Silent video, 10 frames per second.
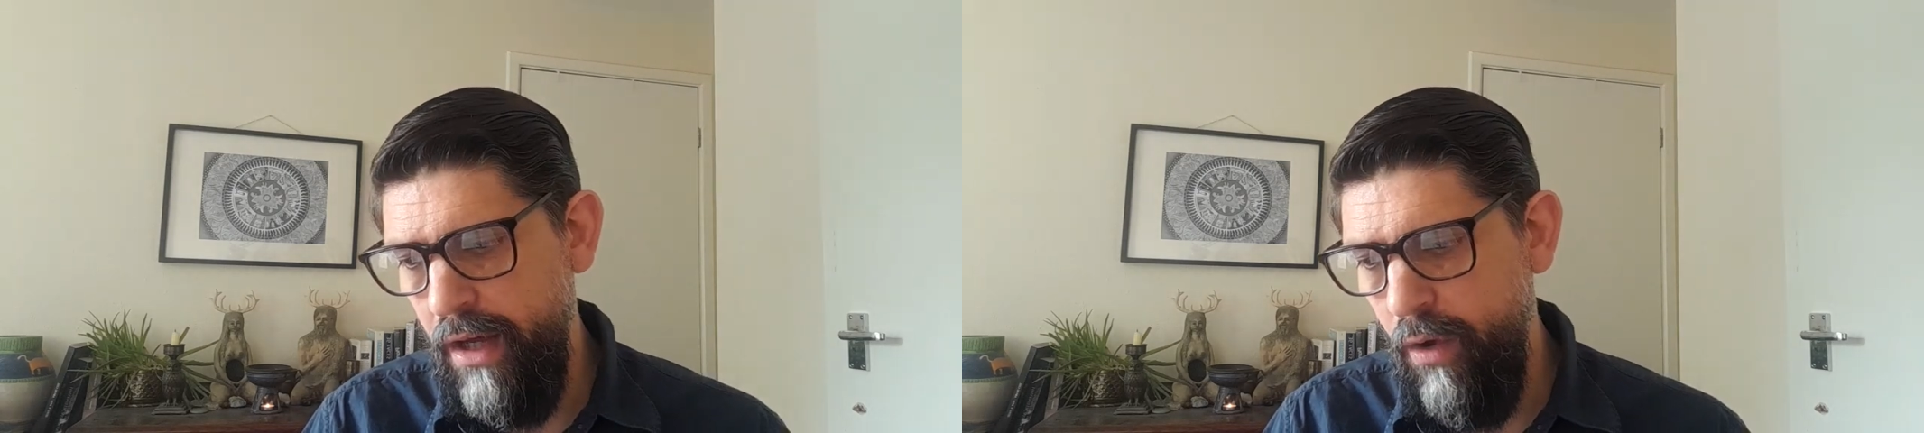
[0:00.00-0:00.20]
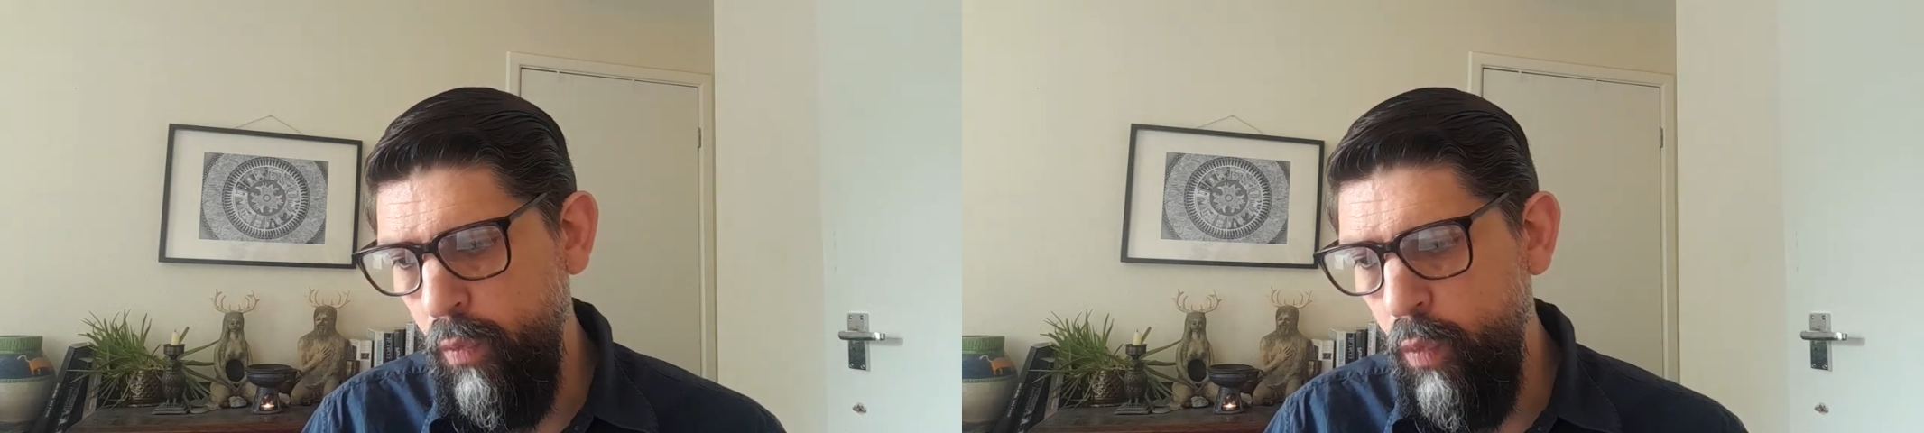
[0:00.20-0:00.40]

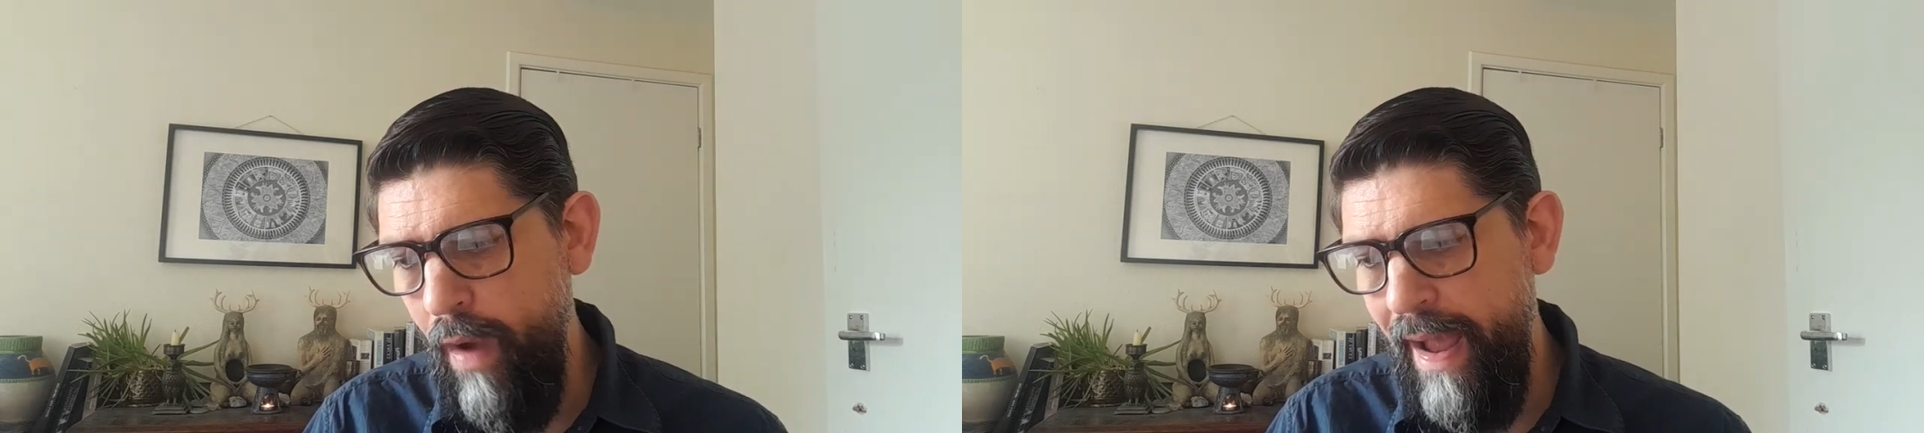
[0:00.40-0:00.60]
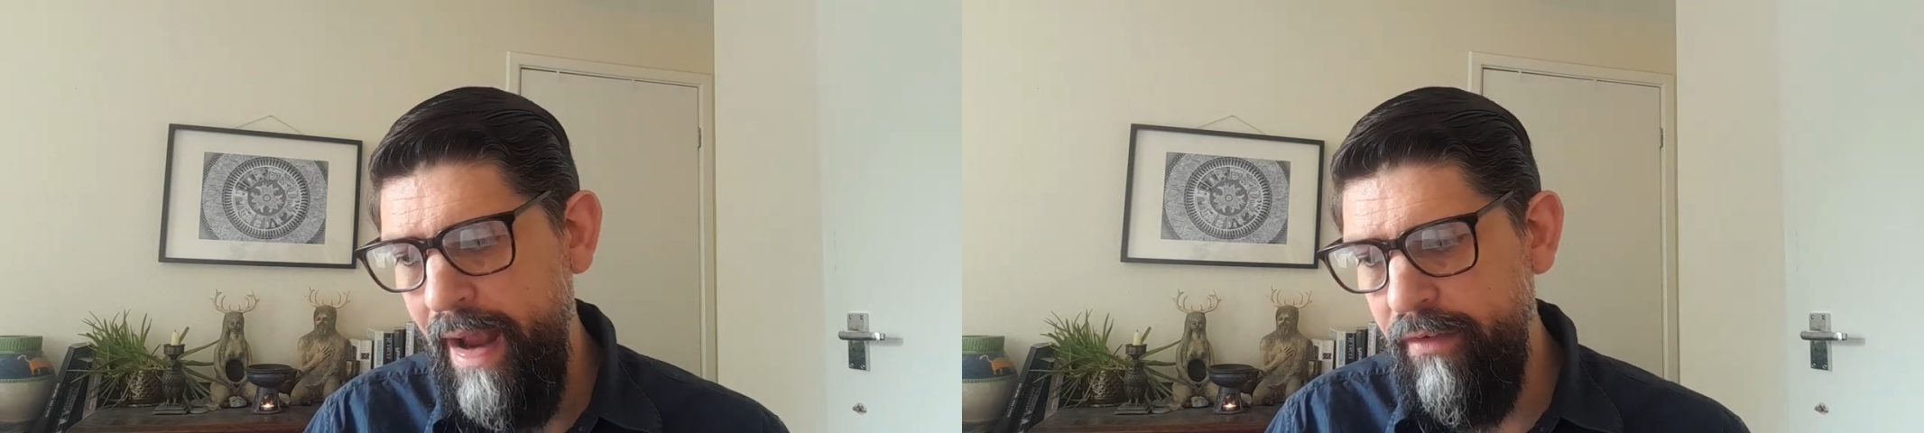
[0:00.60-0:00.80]

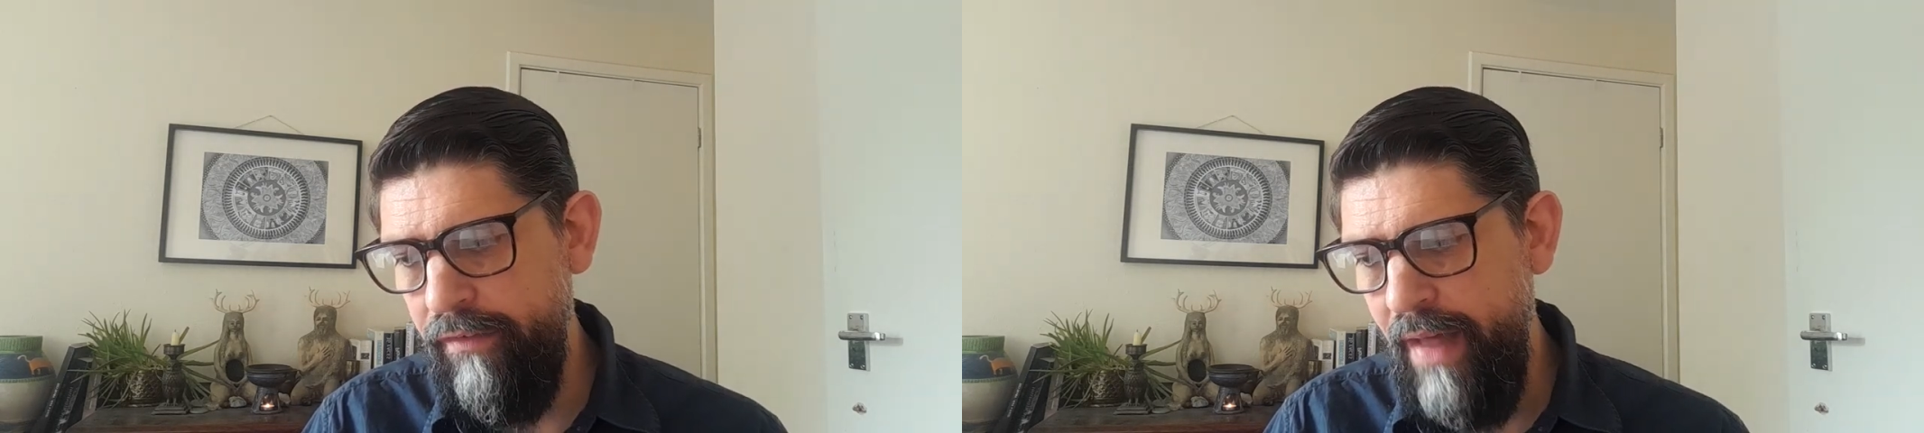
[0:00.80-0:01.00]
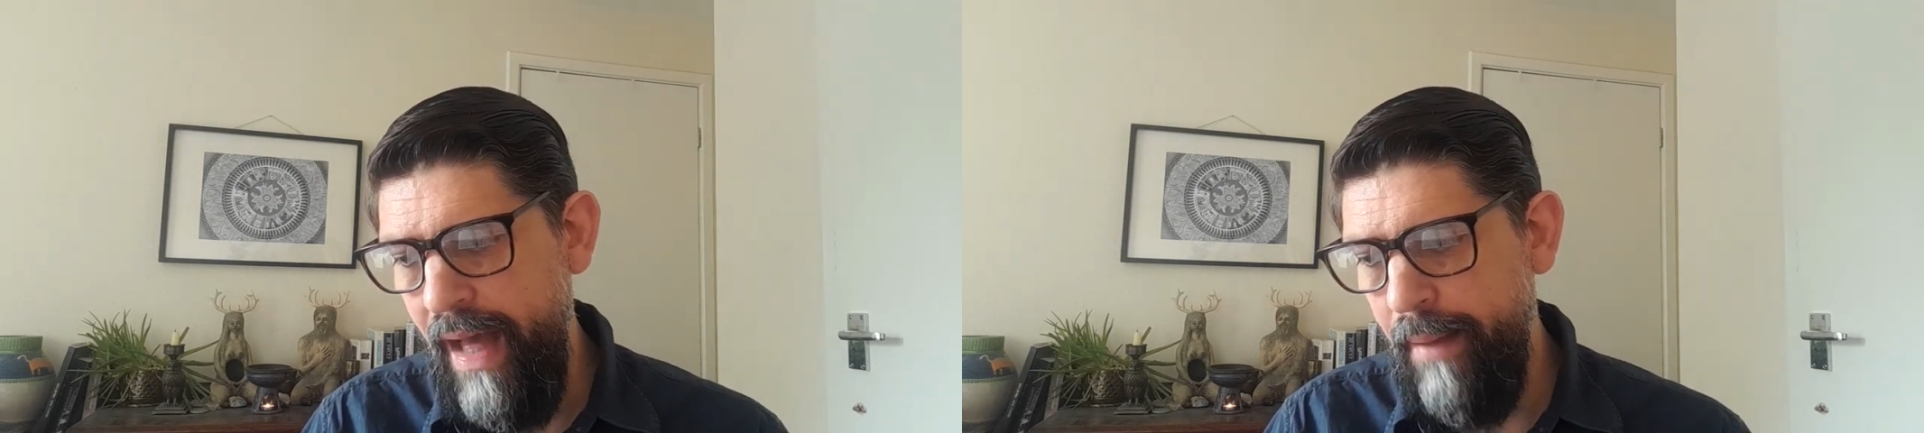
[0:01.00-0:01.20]
aware
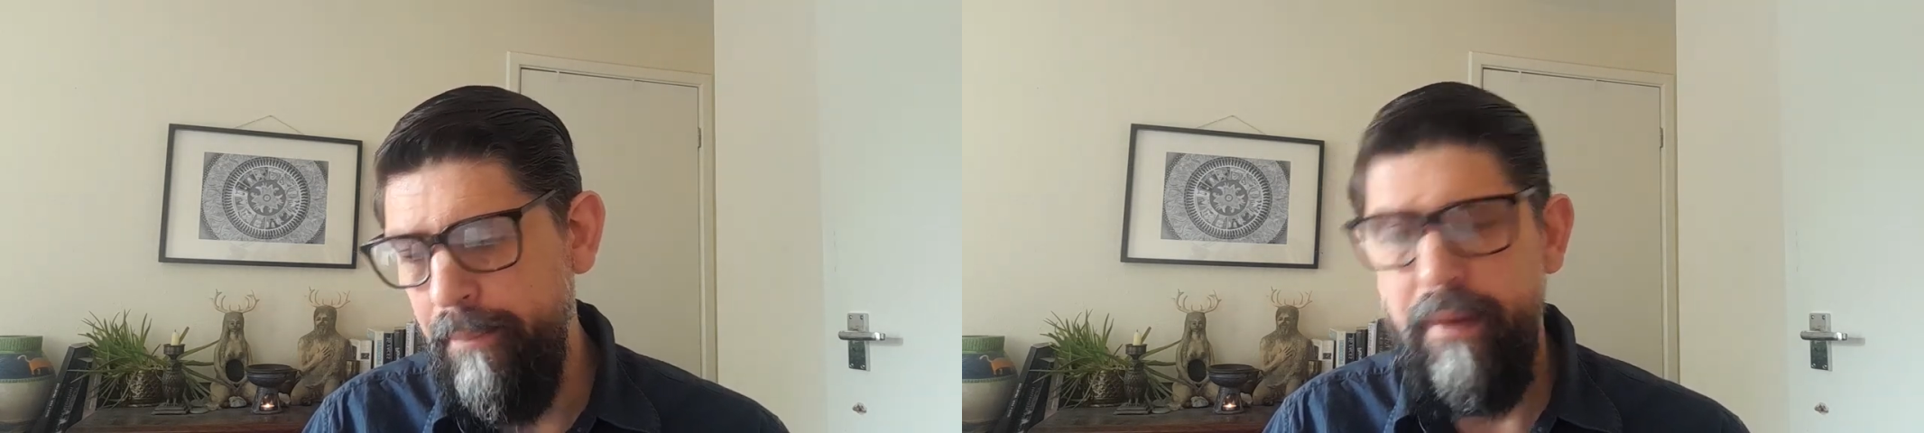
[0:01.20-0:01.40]
of that.